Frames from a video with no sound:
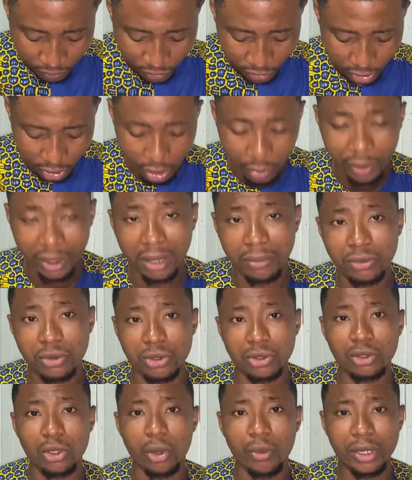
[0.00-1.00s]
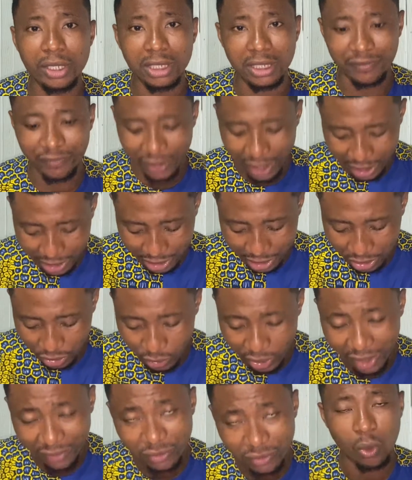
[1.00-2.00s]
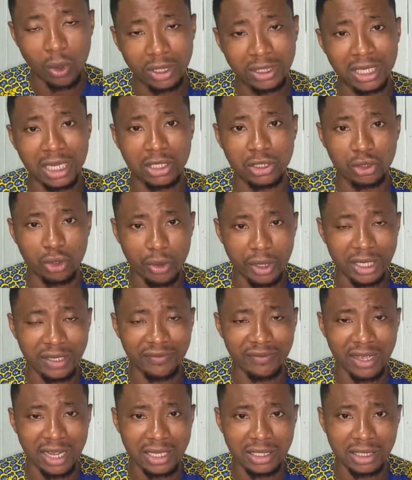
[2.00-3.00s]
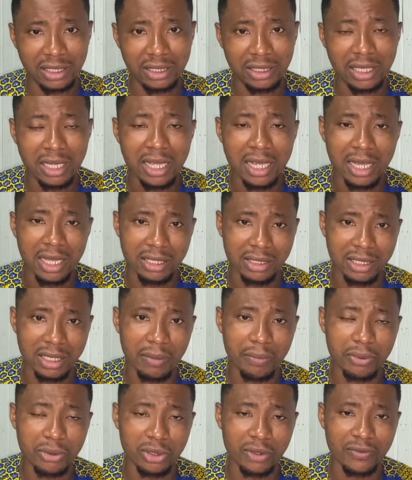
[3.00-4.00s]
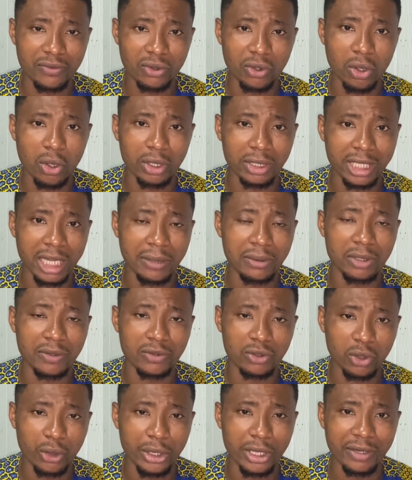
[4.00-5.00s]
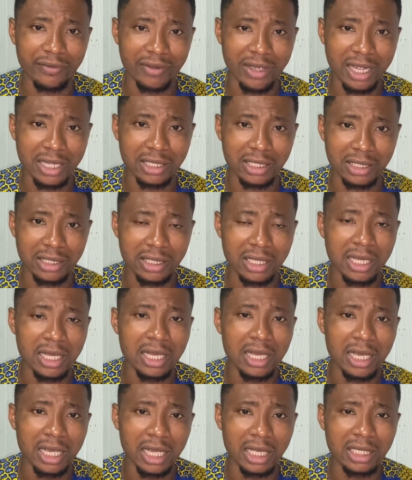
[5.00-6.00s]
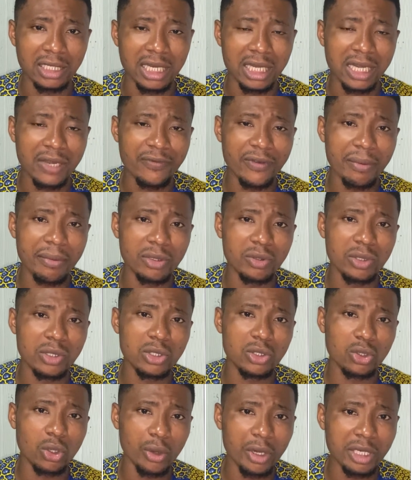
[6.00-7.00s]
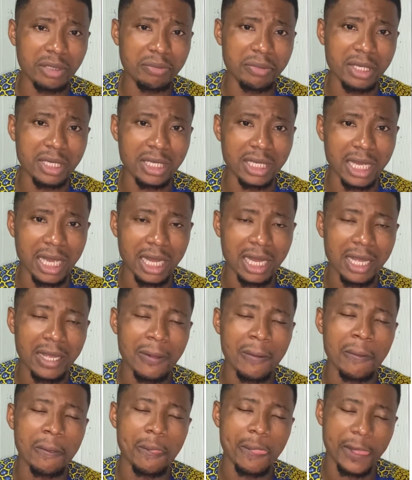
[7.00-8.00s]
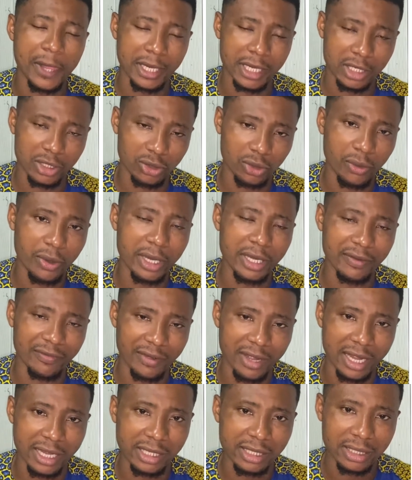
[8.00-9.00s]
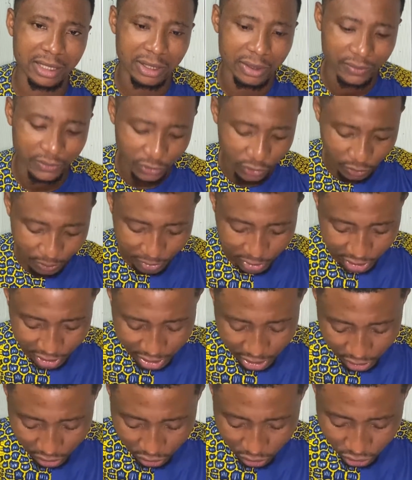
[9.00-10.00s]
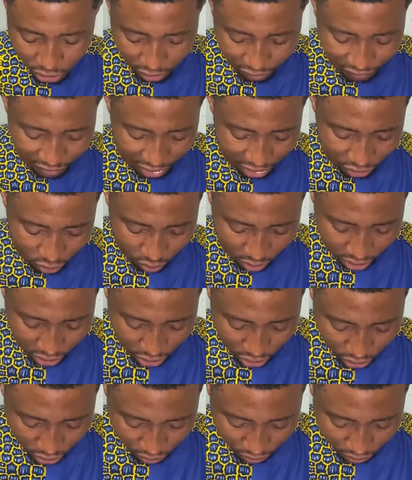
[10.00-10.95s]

Then we come to storage devices. So we have to what are storage devices, examples of store or types of storage devices, and the difference between storage media and a storage device. So please take note of that one too.